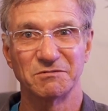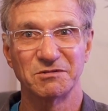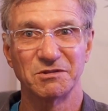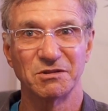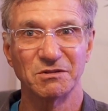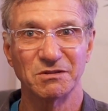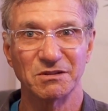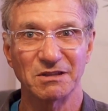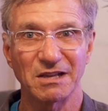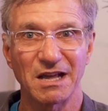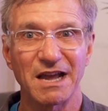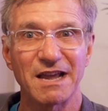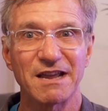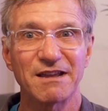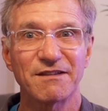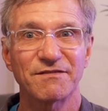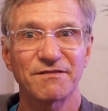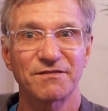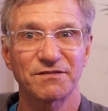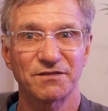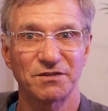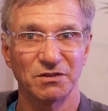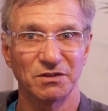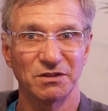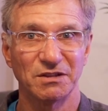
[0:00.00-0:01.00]

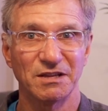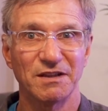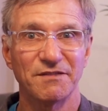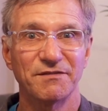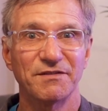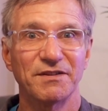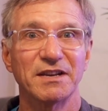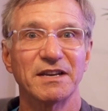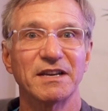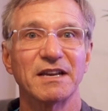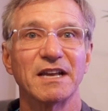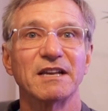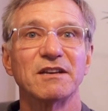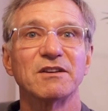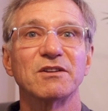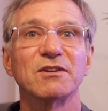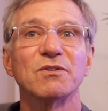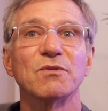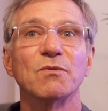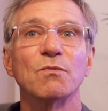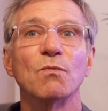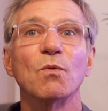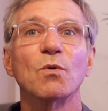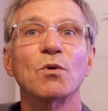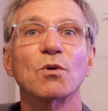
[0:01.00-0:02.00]
life, to living, and
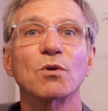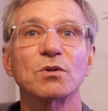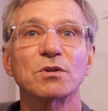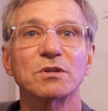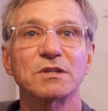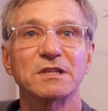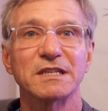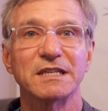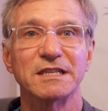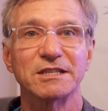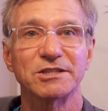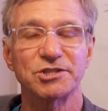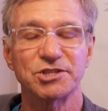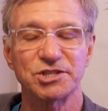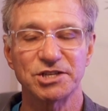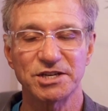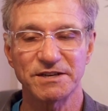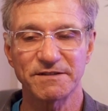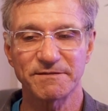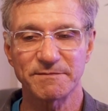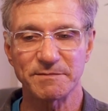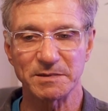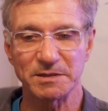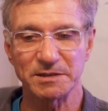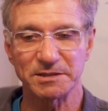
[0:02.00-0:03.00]
to worldly
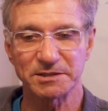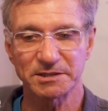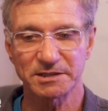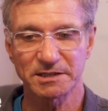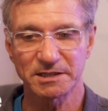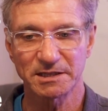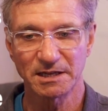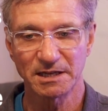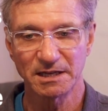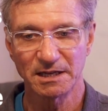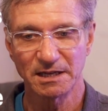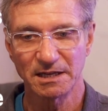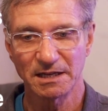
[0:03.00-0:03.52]
achievements.